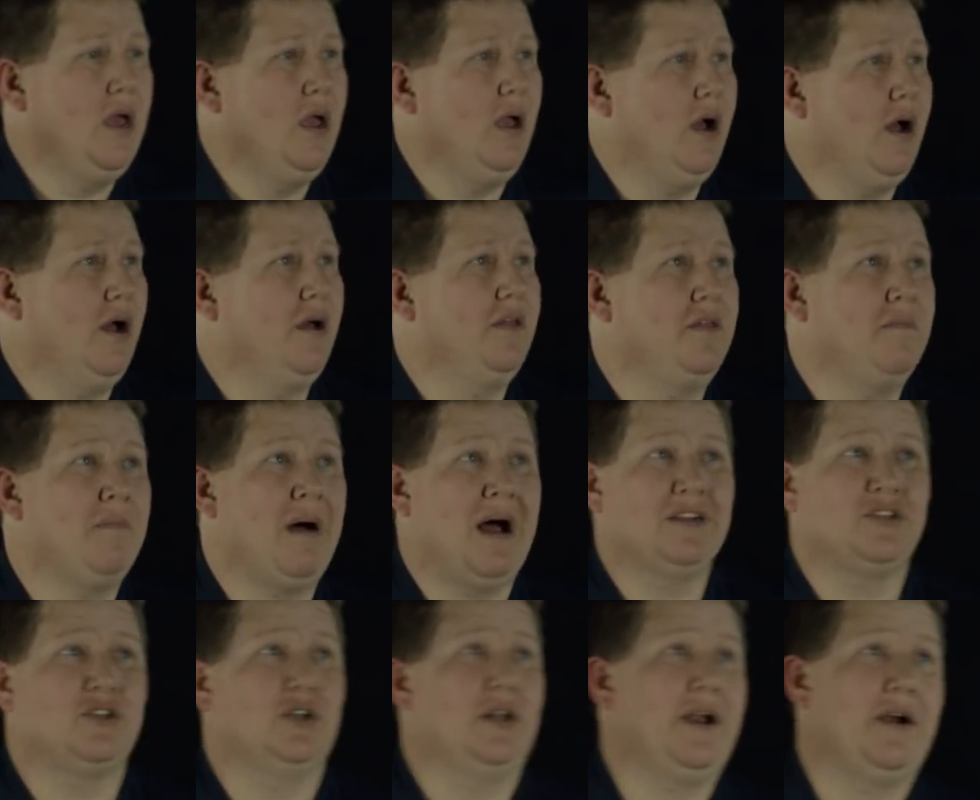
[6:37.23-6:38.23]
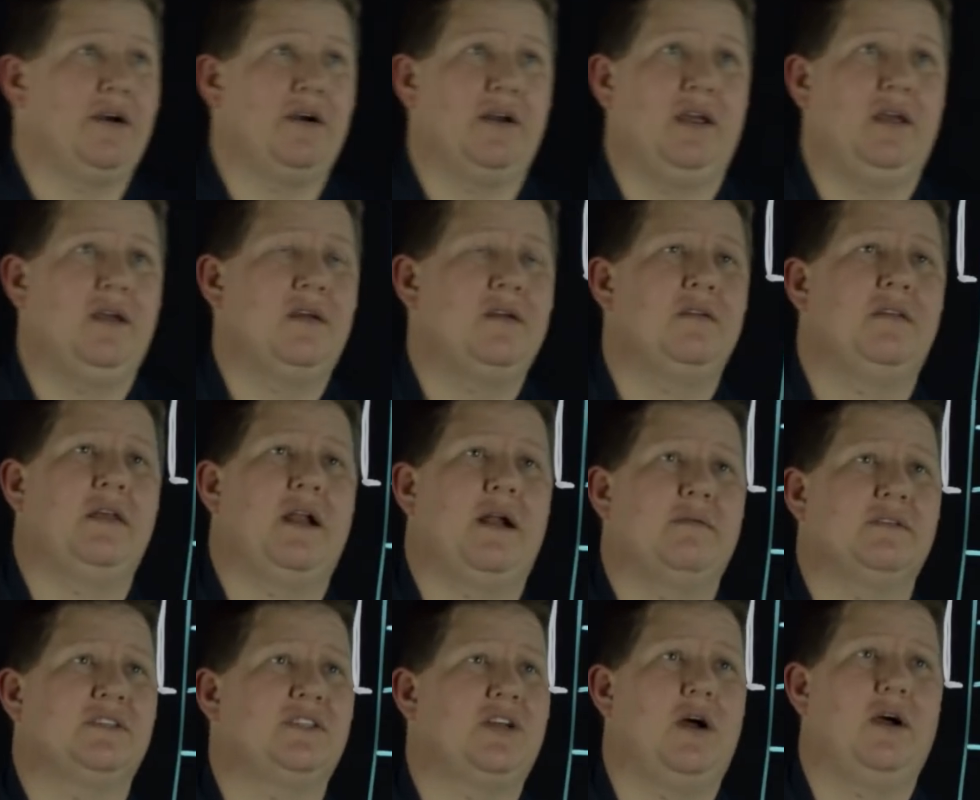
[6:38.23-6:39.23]
uh, the modularity that I
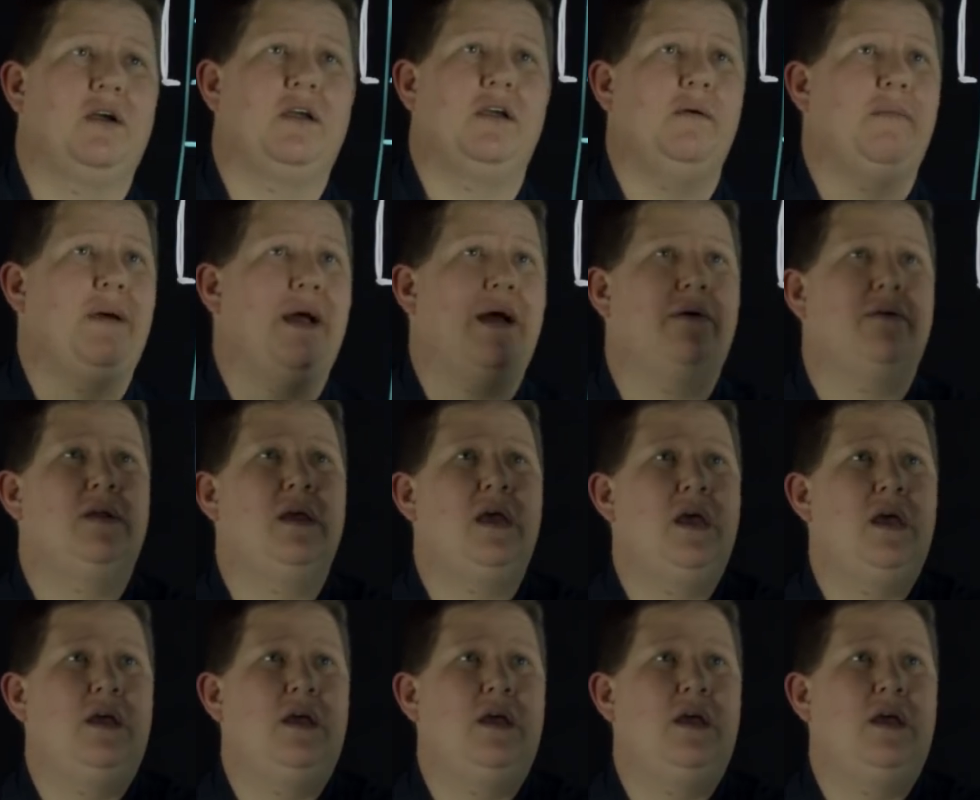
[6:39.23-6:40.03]
was talking about,